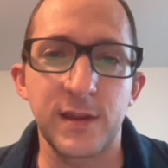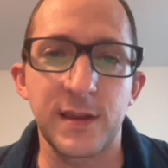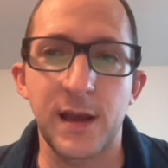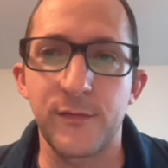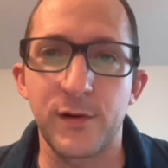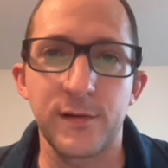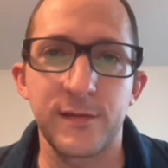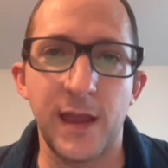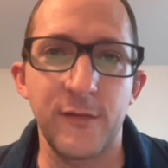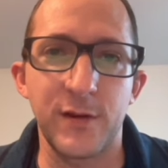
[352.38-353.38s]
covers
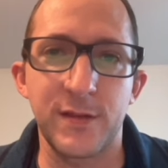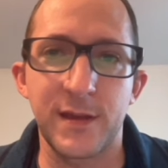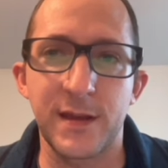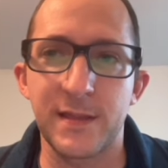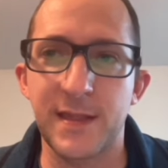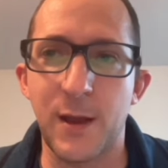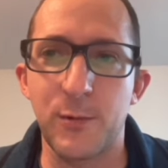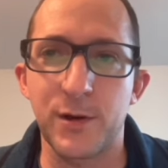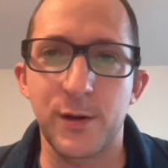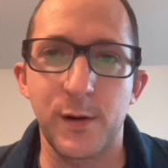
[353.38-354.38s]
everything that we're
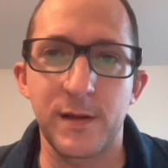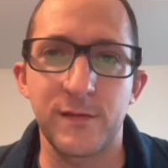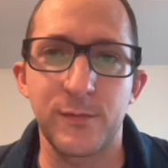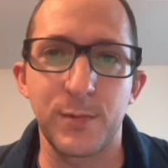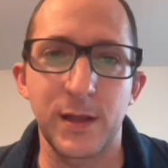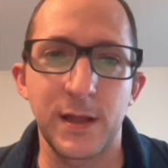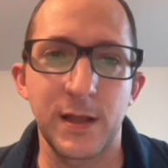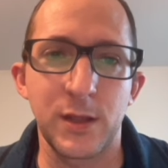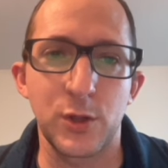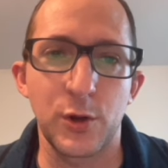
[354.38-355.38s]
going to
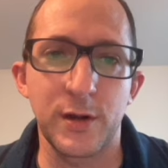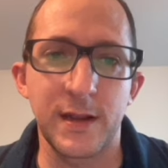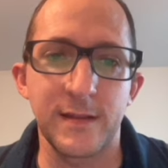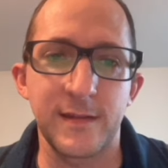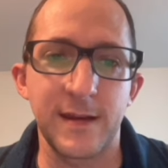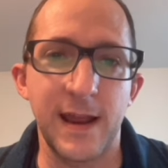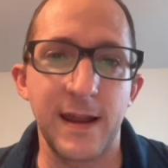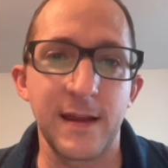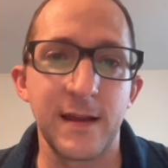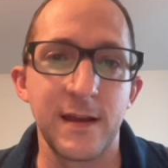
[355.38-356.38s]
be learning
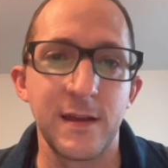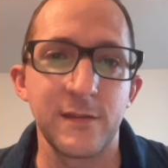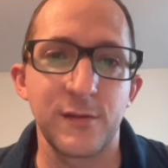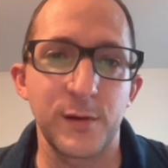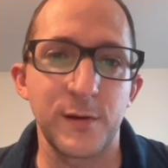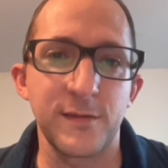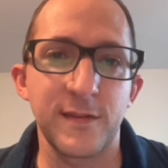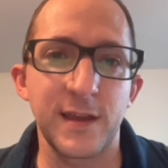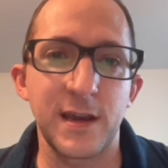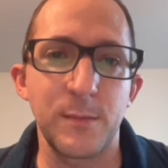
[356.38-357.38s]
today. So here's
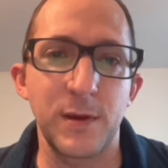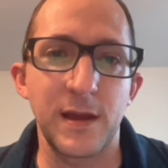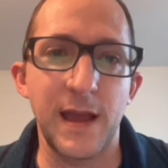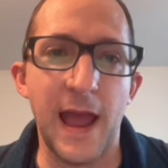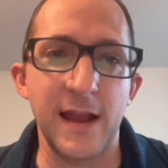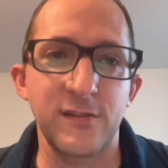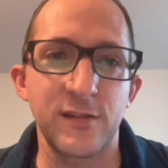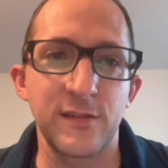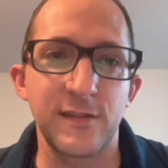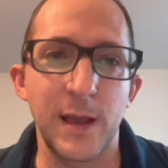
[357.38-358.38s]
the GitHub
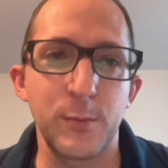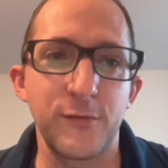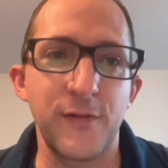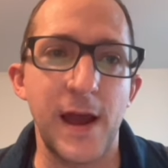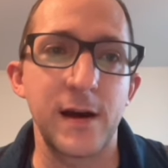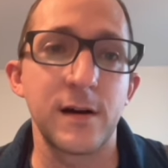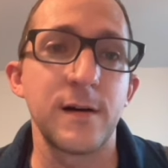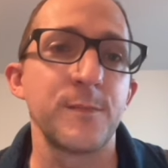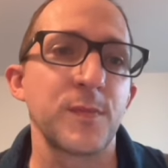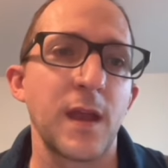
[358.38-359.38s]
Actions YAML
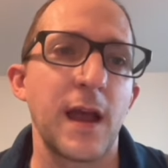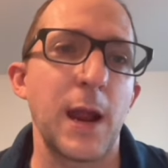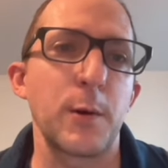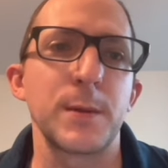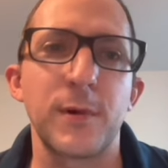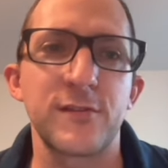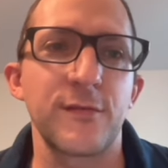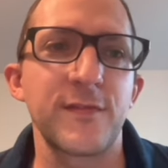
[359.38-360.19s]
file. I run a bunch of